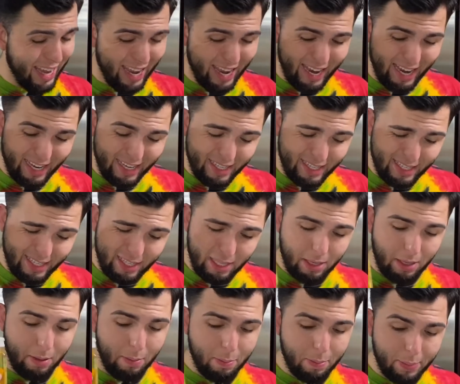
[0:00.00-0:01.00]
It's
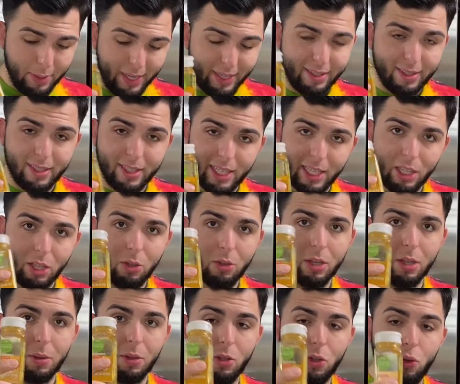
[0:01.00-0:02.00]
the best thing you
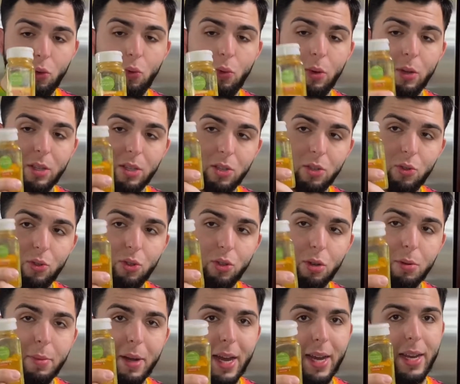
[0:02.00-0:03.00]
can do to your
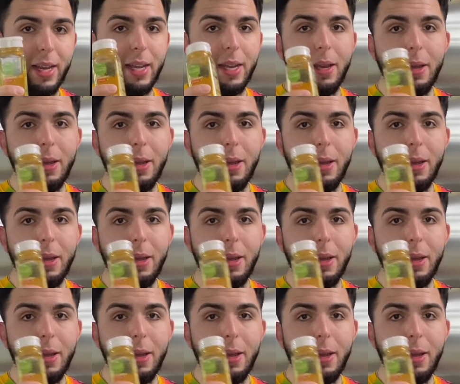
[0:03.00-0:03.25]
body.